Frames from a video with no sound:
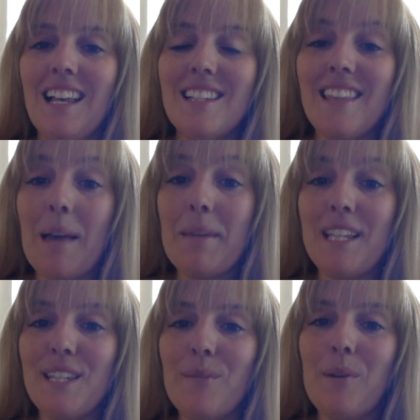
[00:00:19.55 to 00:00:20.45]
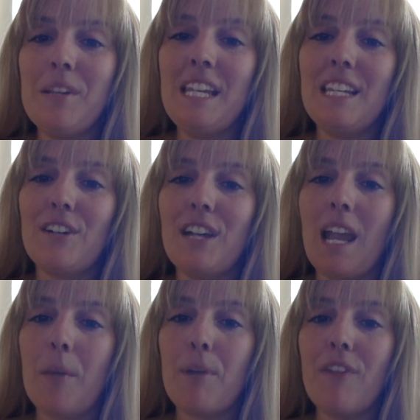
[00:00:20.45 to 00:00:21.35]
So that means that we need to
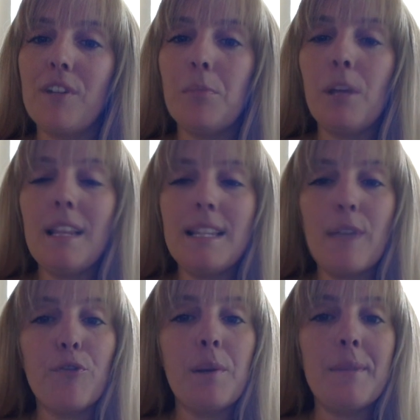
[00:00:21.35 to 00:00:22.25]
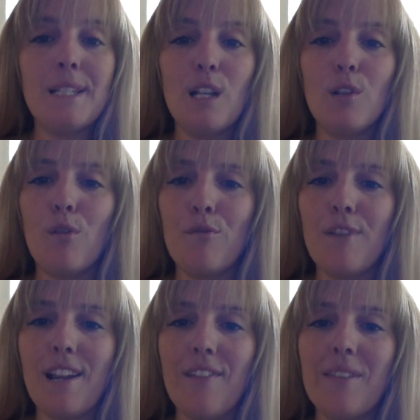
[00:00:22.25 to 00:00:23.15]
create a profitable, debt-free business
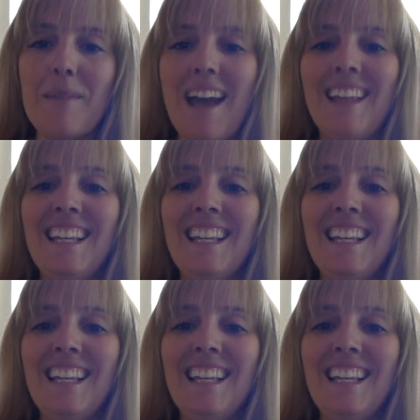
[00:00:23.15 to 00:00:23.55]
right off the bat.